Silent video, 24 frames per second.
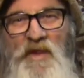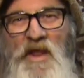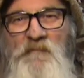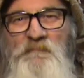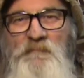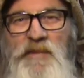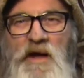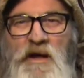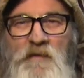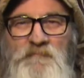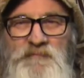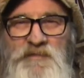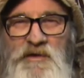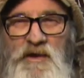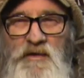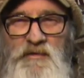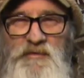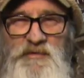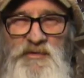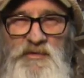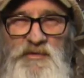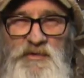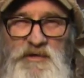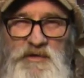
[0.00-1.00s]
popped
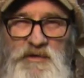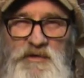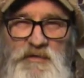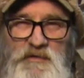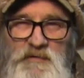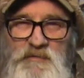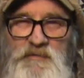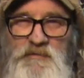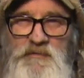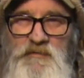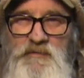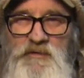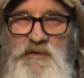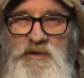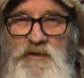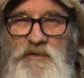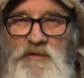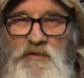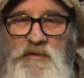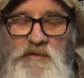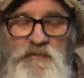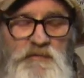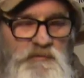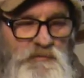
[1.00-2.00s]
onto you, you
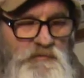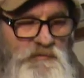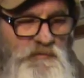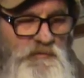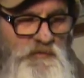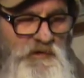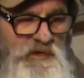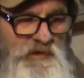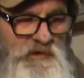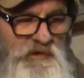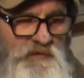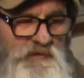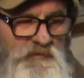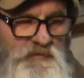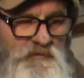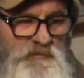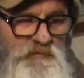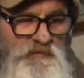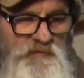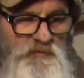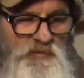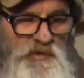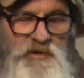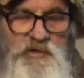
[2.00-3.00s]
know, when
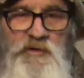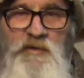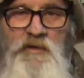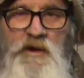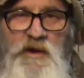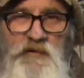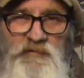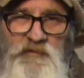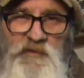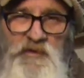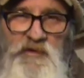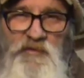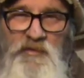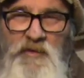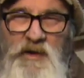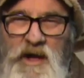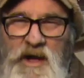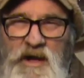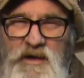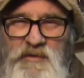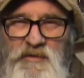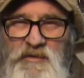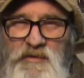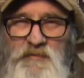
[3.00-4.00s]
you're not the
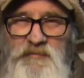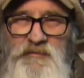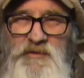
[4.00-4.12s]
creator of